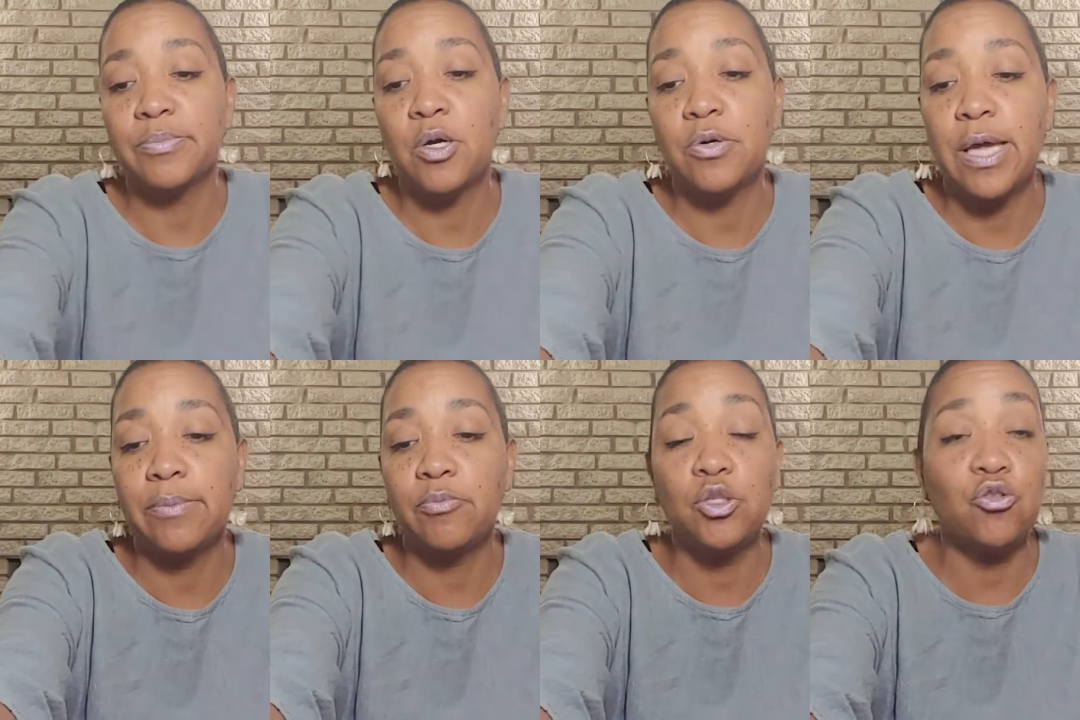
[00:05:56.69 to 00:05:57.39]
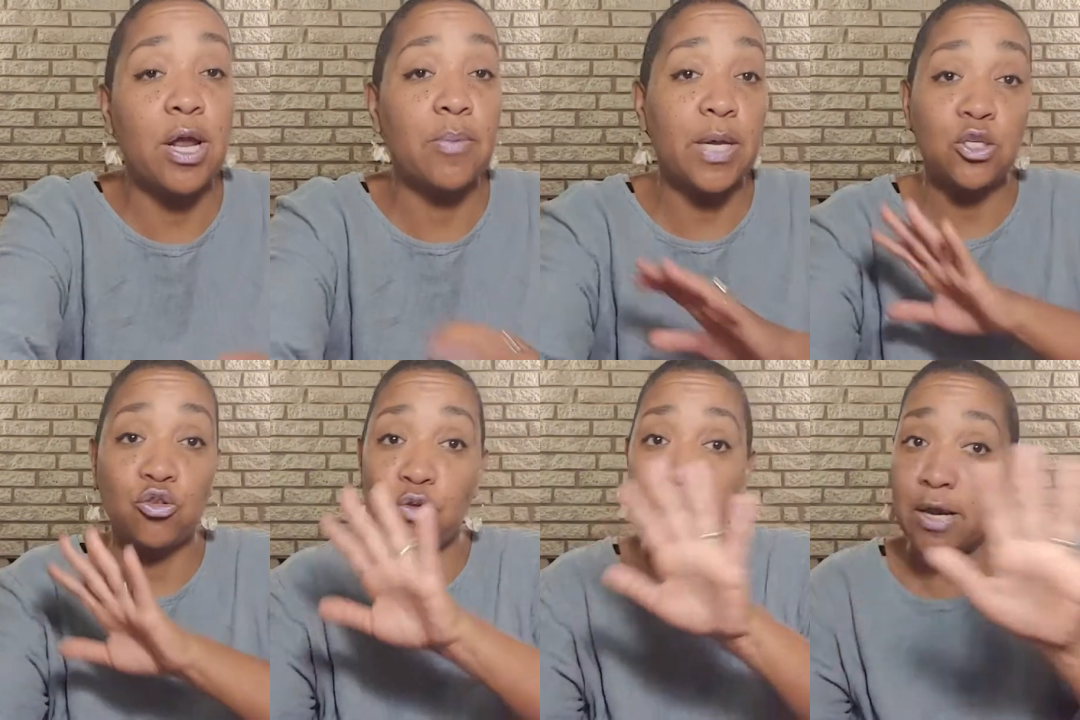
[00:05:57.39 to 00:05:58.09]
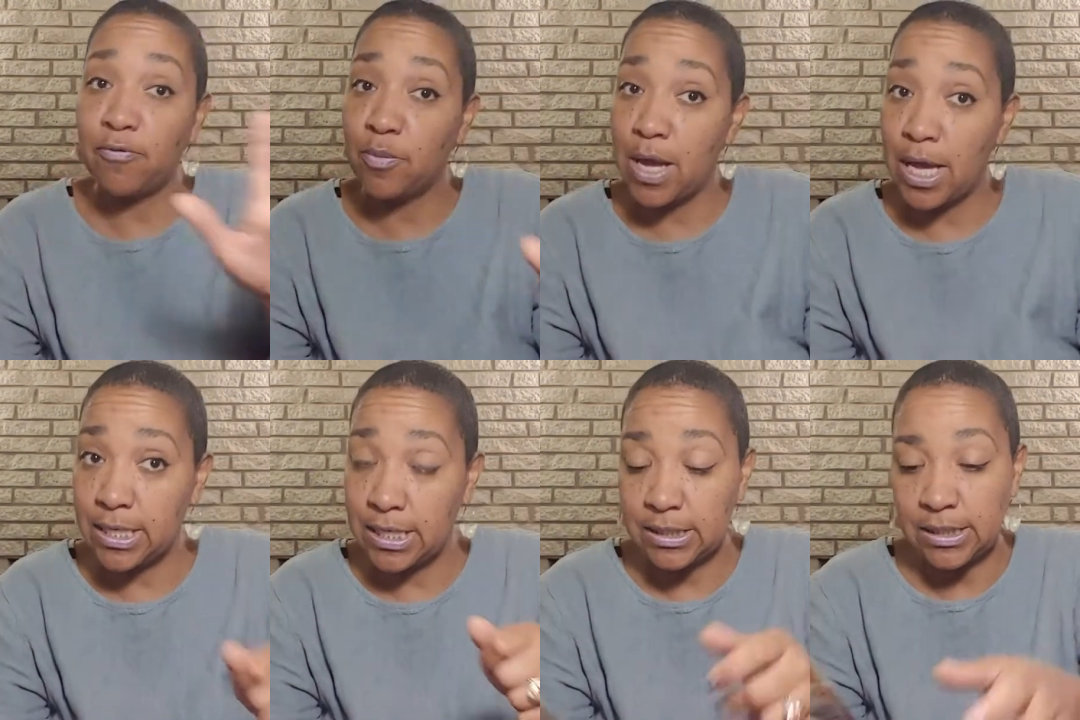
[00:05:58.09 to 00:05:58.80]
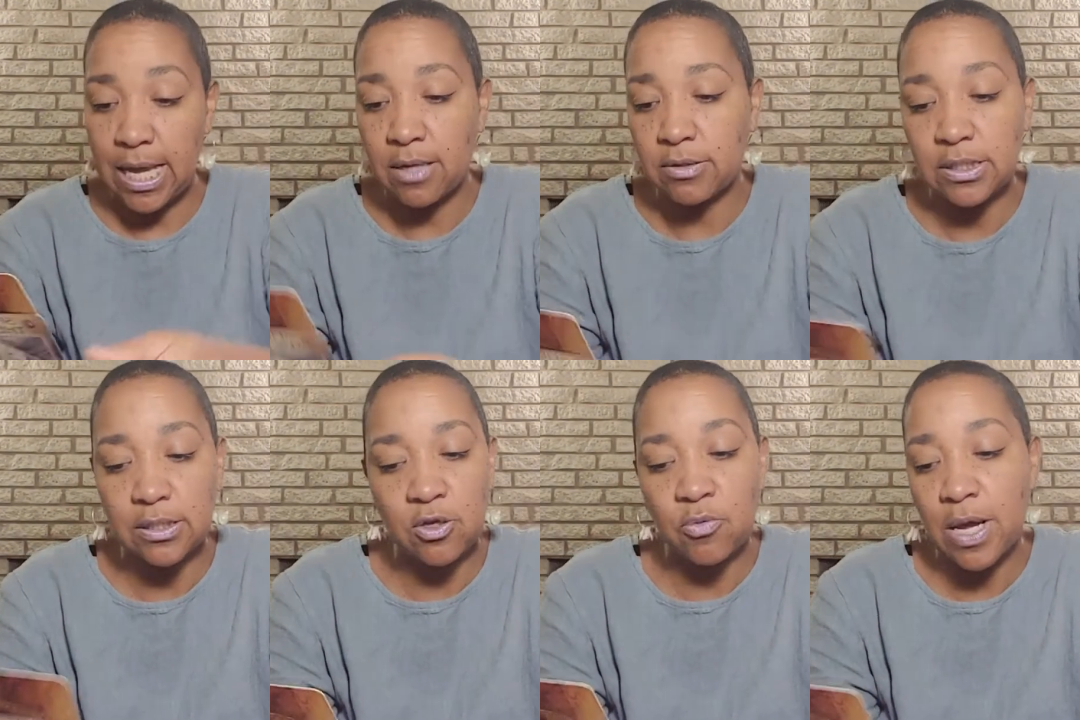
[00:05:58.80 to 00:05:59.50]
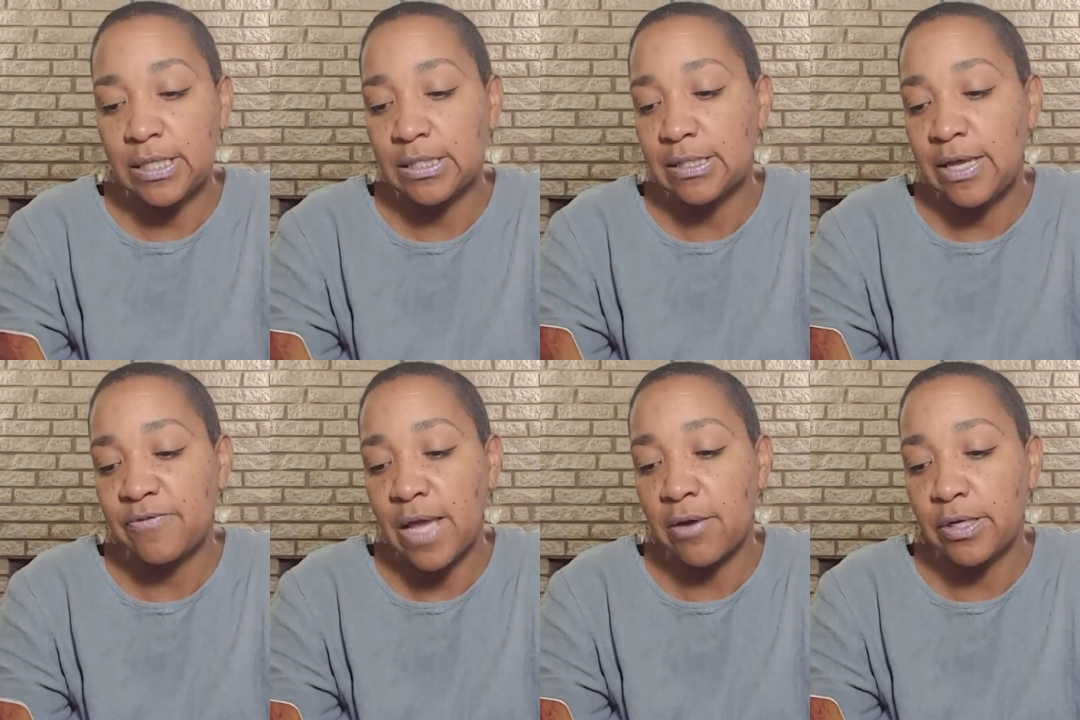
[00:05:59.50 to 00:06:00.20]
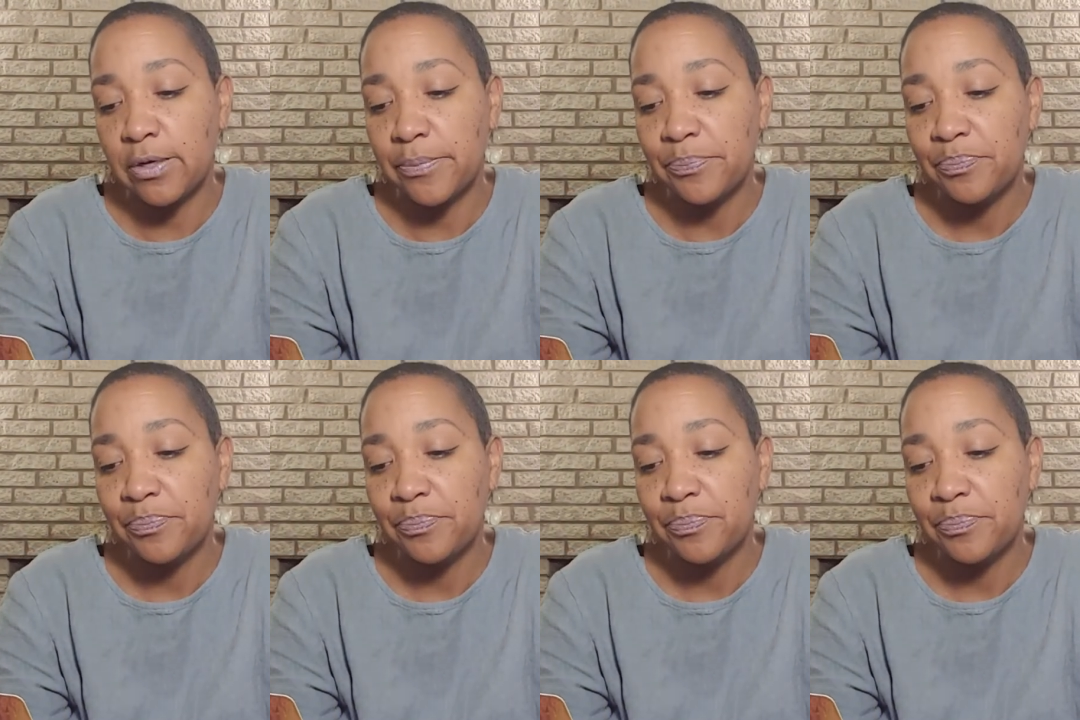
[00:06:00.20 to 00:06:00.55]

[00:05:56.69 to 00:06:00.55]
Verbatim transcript: Okay, we try to make sure everybody gets counted, nobody's left out here.